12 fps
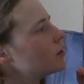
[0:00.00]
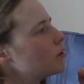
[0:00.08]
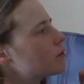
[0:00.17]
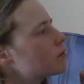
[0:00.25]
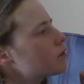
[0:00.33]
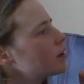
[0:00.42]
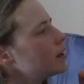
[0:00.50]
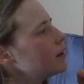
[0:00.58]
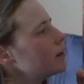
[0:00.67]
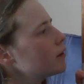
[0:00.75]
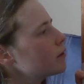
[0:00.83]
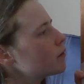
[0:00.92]

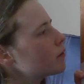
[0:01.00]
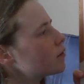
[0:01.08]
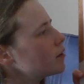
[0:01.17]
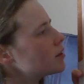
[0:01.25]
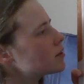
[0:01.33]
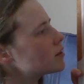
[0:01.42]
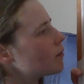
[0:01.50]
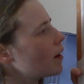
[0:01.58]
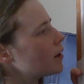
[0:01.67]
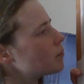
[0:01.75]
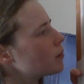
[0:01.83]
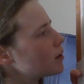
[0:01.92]
u3, 3
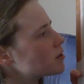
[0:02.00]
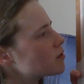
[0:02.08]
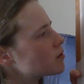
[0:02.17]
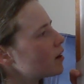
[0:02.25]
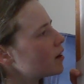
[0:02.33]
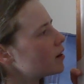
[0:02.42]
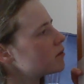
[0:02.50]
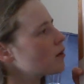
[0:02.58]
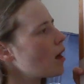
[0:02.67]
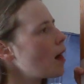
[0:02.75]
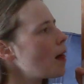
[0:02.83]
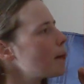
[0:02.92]
squared plus 5.
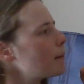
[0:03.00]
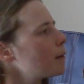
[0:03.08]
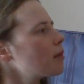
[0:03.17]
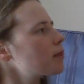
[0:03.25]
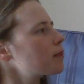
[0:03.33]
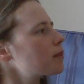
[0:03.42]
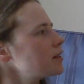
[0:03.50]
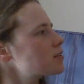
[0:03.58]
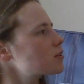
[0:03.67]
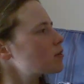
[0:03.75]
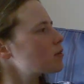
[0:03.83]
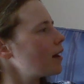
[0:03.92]
3
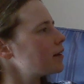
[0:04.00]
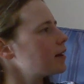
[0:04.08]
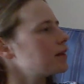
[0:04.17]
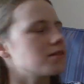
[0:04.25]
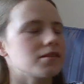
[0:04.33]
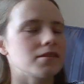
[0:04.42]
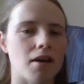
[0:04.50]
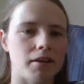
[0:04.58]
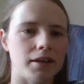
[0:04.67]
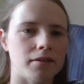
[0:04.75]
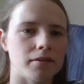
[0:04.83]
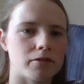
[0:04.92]
squared is
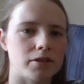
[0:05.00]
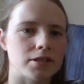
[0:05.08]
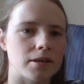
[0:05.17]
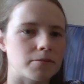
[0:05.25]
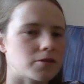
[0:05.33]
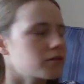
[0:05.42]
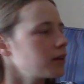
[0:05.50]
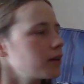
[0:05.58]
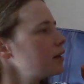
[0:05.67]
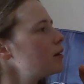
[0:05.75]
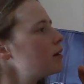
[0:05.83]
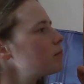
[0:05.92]
9, 3 times
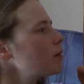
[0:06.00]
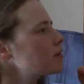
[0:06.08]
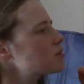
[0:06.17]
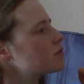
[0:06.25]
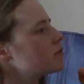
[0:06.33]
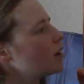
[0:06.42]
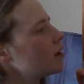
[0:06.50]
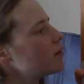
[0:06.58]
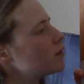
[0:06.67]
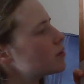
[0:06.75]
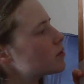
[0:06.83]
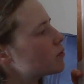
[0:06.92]
3, plus
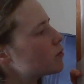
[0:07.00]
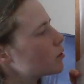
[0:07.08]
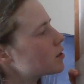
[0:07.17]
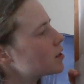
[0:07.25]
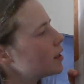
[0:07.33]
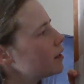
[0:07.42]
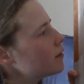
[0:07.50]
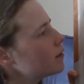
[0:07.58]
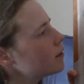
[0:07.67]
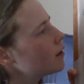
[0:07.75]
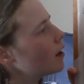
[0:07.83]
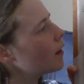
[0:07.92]
5 is 14.
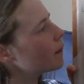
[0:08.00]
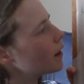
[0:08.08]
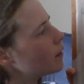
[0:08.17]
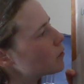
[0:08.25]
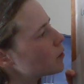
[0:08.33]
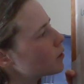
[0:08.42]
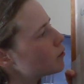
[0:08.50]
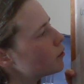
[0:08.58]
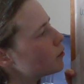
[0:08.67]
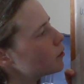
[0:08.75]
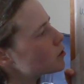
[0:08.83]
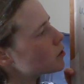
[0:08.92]
Then I'm doing
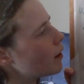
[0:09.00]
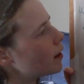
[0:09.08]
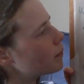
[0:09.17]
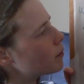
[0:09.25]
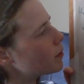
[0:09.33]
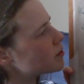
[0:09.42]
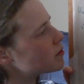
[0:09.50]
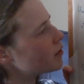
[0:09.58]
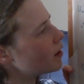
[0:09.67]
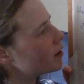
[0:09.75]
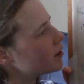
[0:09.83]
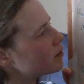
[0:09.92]
4 squared plus
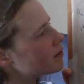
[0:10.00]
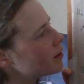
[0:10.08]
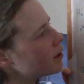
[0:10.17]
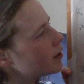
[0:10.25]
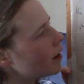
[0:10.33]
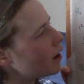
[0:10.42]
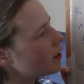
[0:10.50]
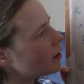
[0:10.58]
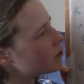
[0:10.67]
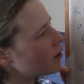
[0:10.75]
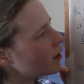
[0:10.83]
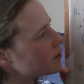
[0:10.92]
5,
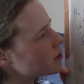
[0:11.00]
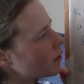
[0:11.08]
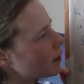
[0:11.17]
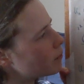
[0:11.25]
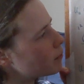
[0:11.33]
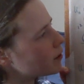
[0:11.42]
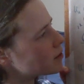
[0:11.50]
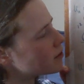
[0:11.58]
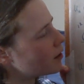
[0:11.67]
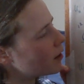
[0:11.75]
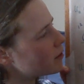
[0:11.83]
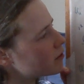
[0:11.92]
and 5 squared plus
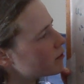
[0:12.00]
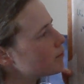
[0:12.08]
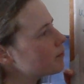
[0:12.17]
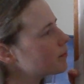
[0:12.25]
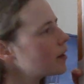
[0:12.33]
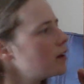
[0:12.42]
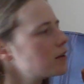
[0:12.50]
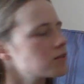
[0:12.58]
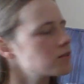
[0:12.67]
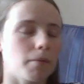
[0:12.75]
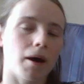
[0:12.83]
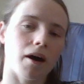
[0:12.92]
5.
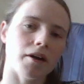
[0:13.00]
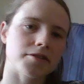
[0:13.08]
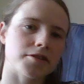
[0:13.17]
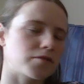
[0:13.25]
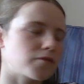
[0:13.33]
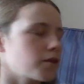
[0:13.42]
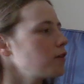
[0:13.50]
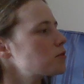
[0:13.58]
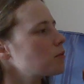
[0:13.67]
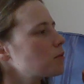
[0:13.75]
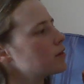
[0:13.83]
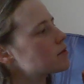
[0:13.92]
So my answers for
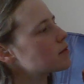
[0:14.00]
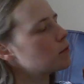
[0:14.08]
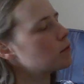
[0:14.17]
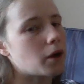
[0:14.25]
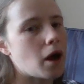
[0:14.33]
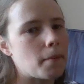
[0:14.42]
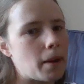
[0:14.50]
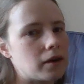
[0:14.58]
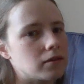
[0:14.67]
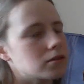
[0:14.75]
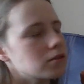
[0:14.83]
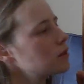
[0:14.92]
those ones will come
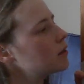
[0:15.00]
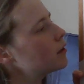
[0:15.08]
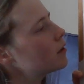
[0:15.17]
out